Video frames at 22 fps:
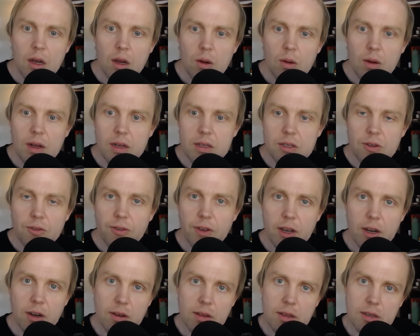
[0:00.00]
Well, to
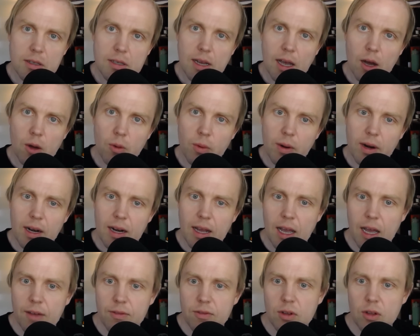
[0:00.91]
figure this out, we're going to
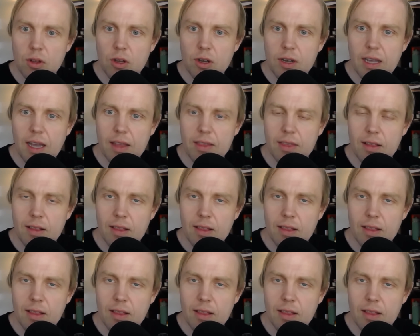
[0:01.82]
have to look at